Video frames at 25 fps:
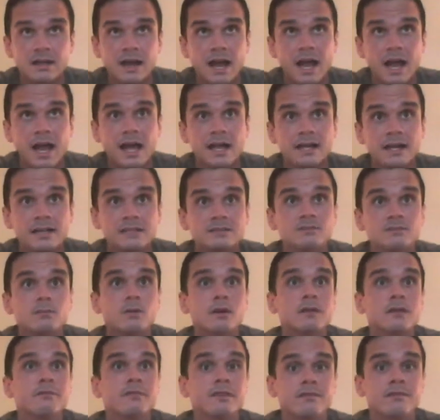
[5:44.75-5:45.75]
and it's
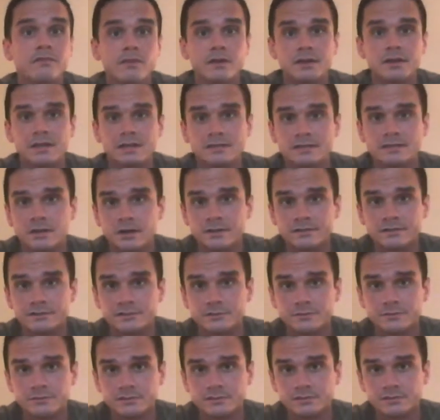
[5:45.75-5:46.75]
one of the funniest
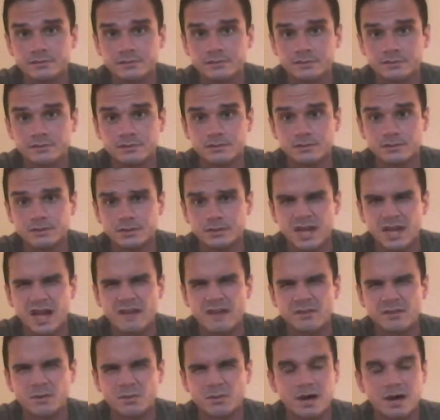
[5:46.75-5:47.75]
cartoons you could
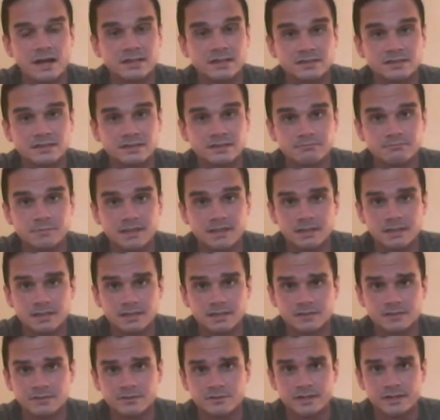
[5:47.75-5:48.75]
ever watch in the
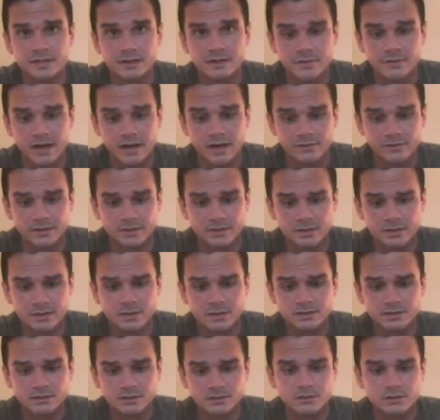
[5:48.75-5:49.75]
history of ever.
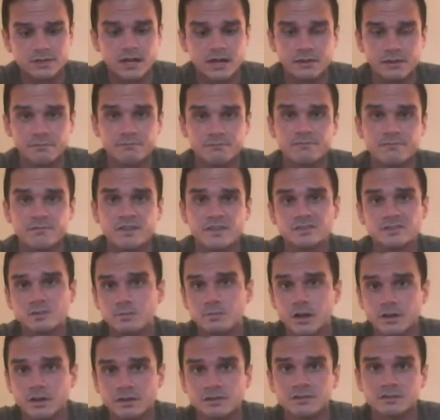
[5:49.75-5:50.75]
So yeah, Venture
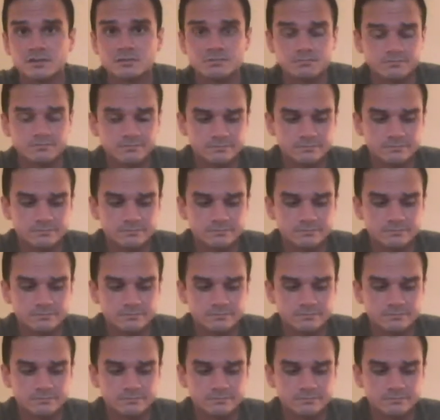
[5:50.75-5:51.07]
Brothers.